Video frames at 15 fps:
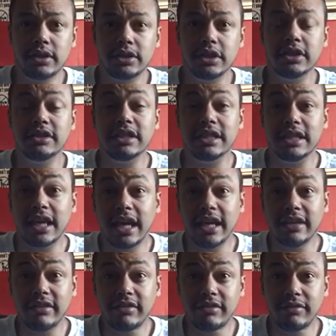just in
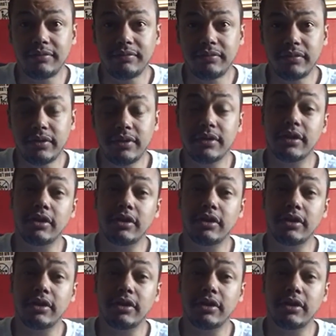case the